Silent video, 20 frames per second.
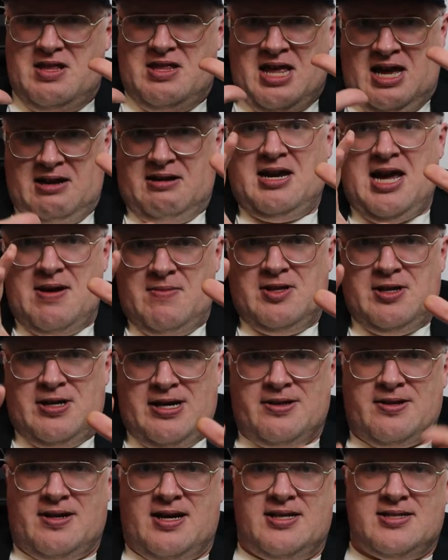that game in the
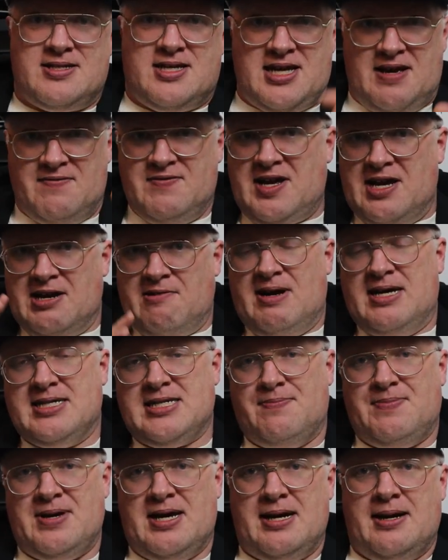Netherlands, because I've
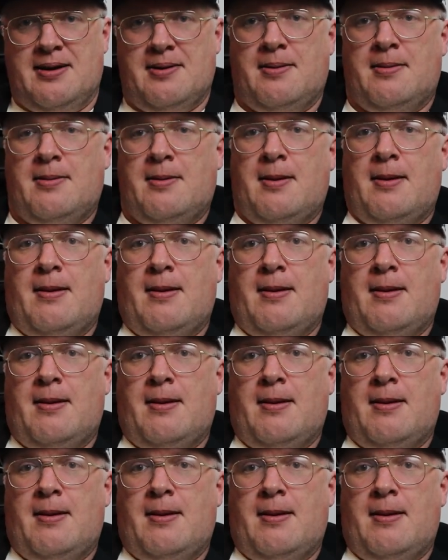digressed a bit here,